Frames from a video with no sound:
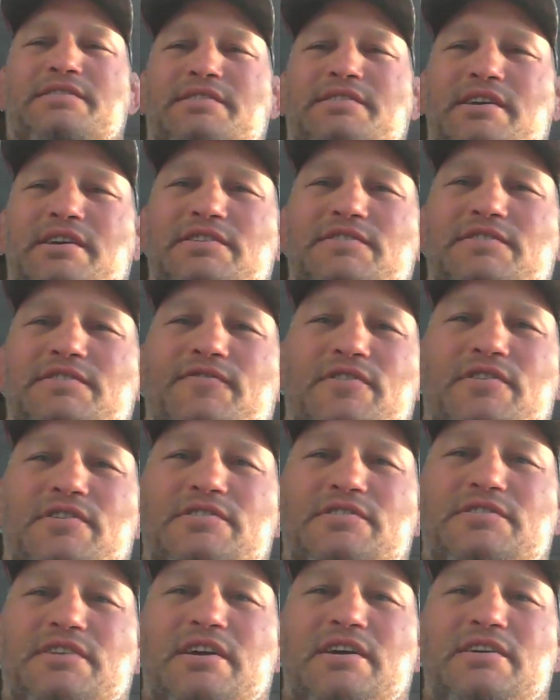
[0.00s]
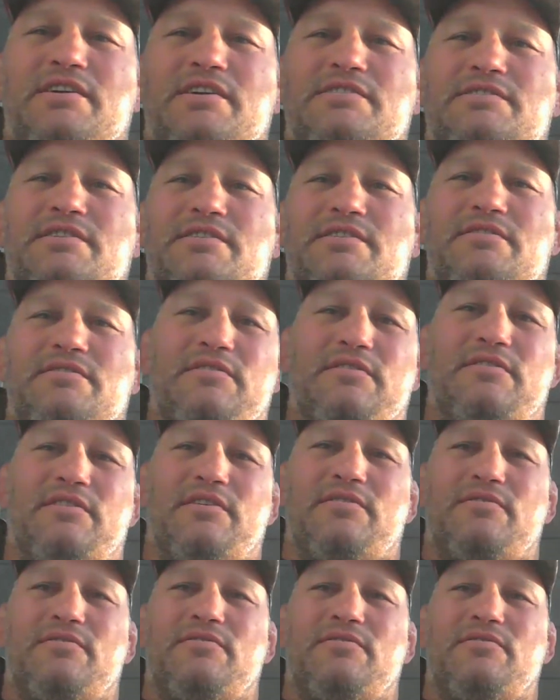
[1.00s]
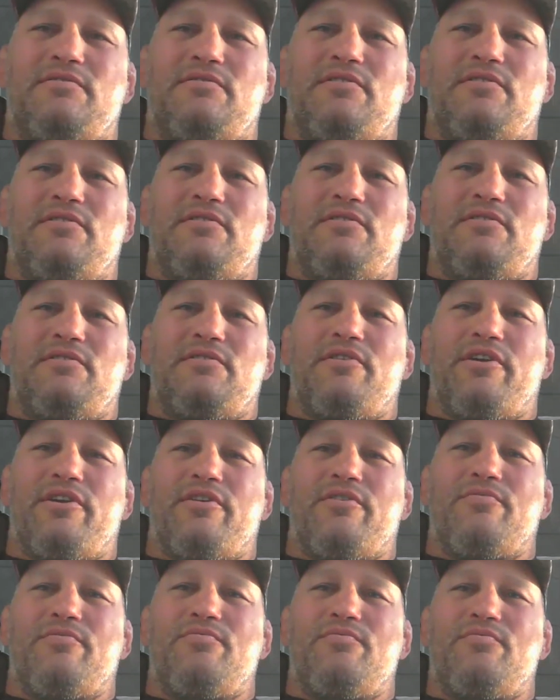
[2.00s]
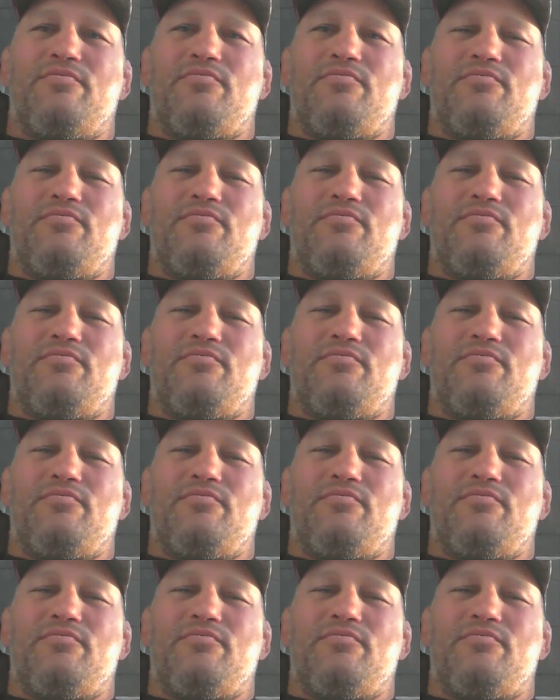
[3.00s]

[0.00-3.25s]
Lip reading: sense for these guys that are, you know,